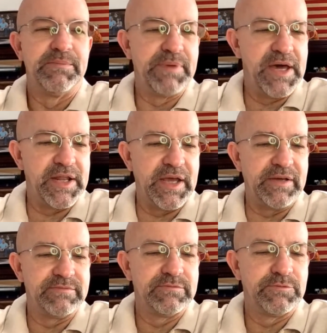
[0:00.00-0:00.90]

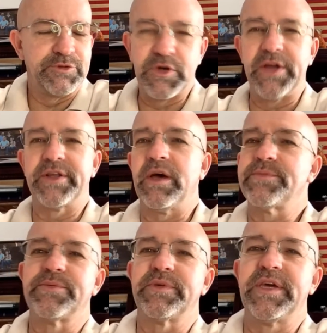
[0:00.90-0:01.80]
but we're trying to
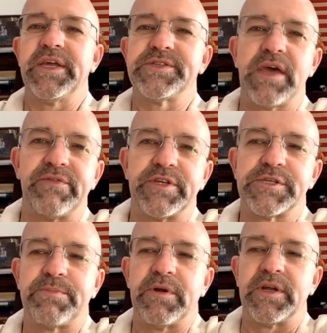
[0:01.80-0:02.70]
help some kids have an
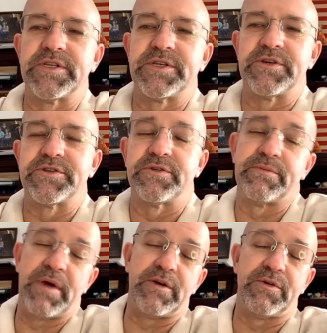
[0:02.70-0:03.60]
experience here. So
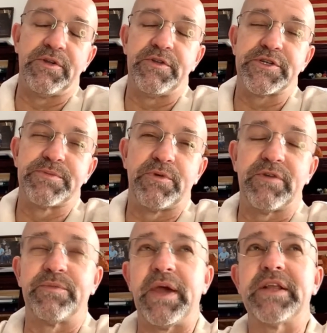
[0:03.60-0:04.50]
about earlier this
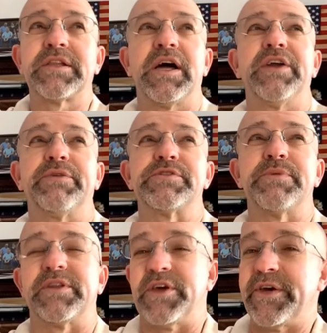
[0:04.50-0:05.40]
morning from 8 o'clock, there was
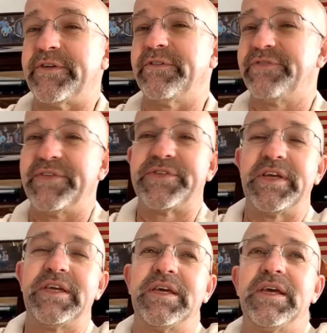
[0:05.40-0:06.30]
about
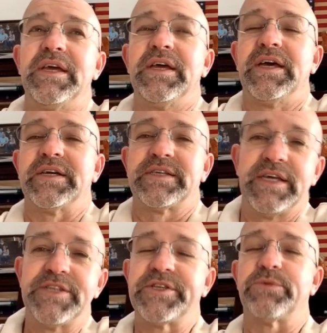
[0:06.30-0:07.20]
150
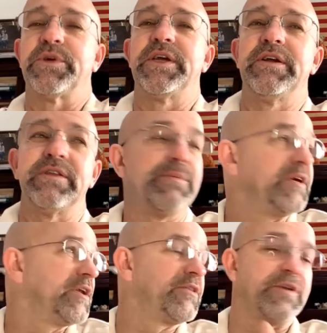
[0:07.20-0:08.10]
kids that were here, and there'll
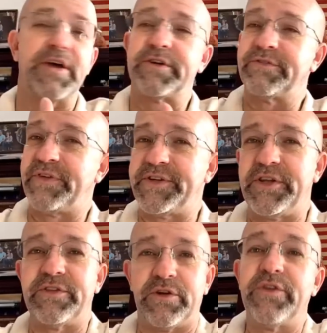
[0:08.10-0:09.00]
be another
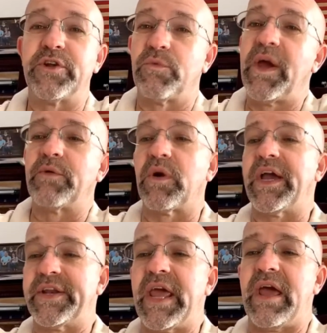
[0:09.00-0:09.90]
150. They're on their way
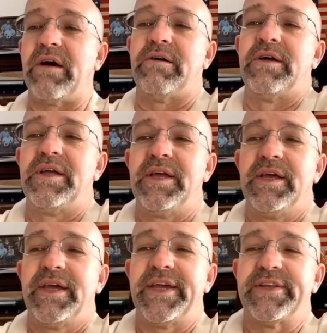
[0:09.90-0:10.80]
right now.
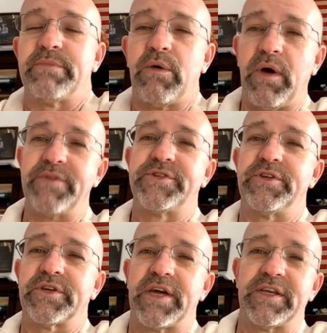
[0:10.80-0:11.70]
And my wife's in
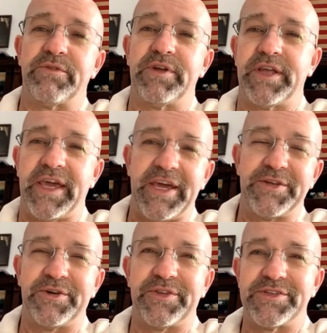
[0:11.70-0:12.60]
there kind of getting ready to
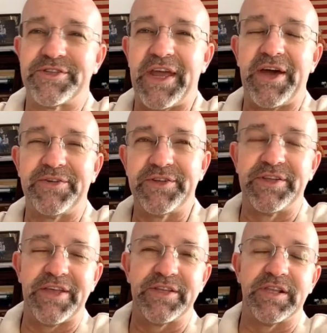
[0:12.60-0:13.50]
handle the sound
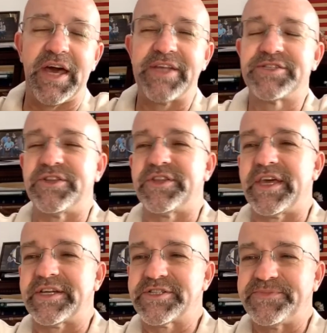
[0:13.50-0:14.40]
and the lights and
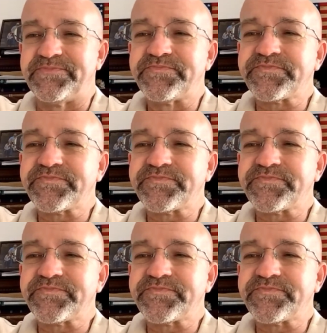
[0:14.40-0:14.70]
things.